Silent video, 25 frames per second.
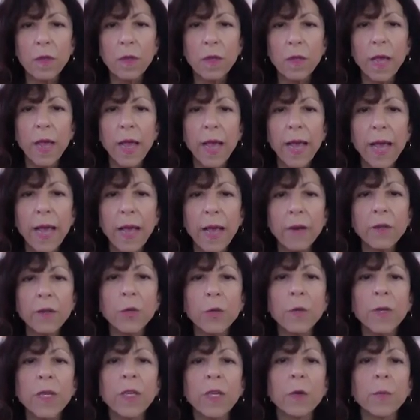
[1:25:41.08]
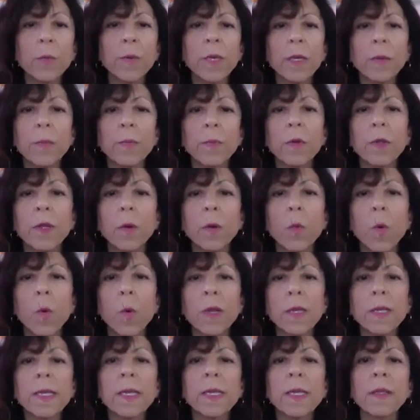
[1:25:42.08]
How do you heal people at
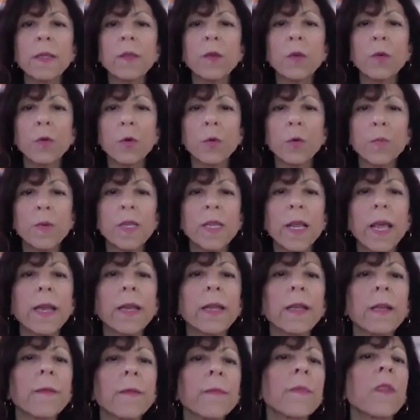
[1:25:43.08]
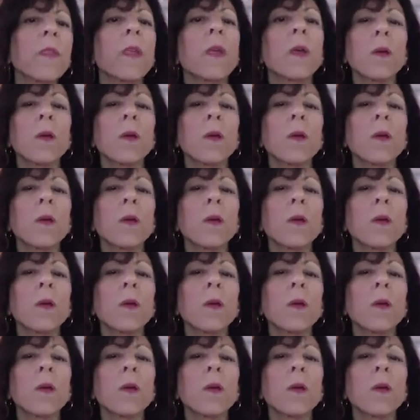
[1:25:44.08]
once in the group setting?